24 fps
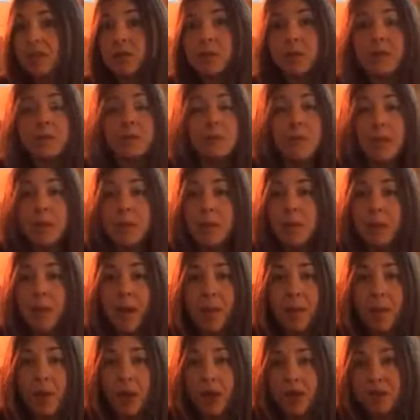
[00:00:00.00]
Or maybe
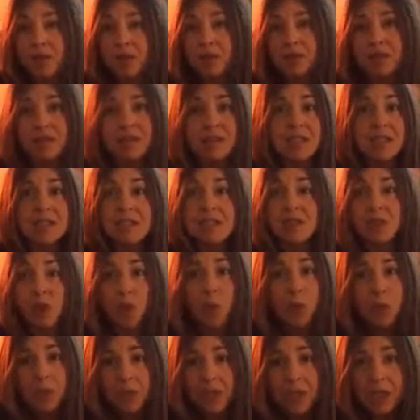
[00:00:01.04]
my body just needs
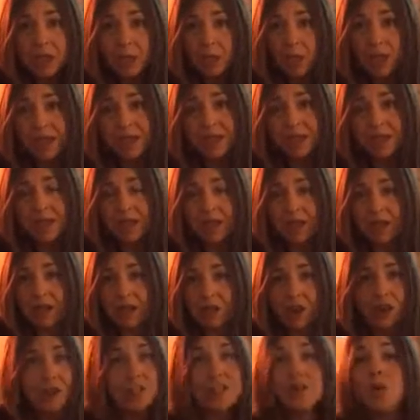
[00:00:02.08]
totally a rest and
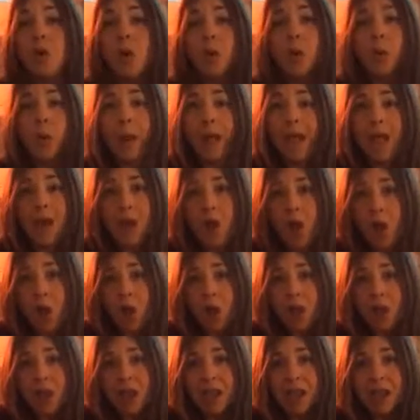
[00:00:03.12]
not to go away at
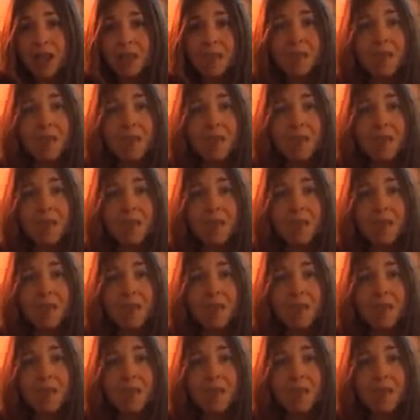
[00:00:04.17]
all.